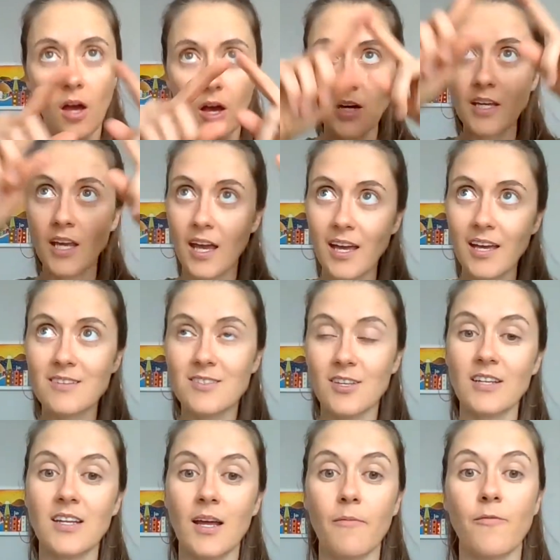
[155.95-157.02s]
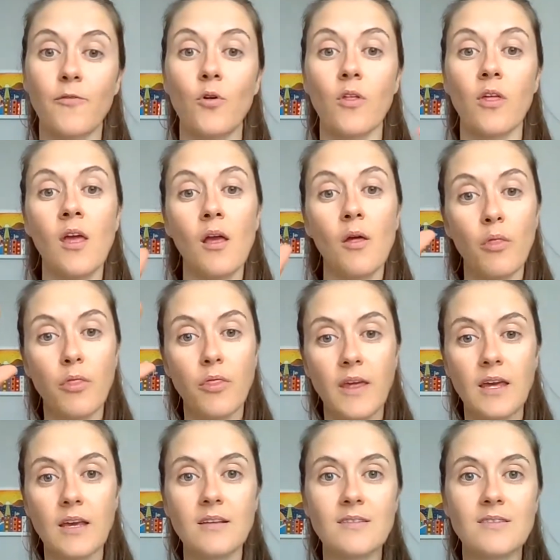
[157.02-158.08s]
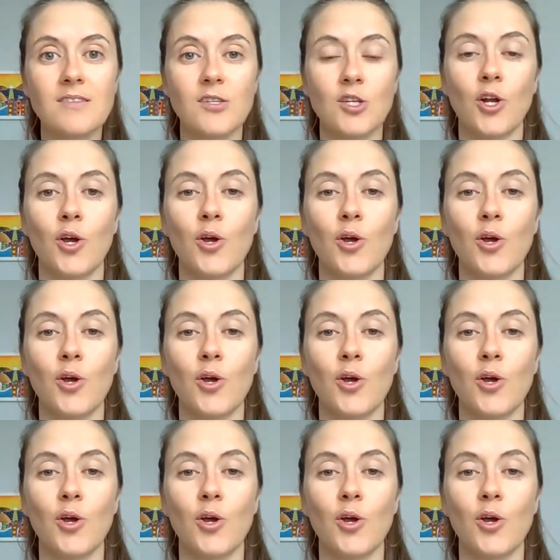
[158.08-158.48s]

Oh yeah, signed up for these,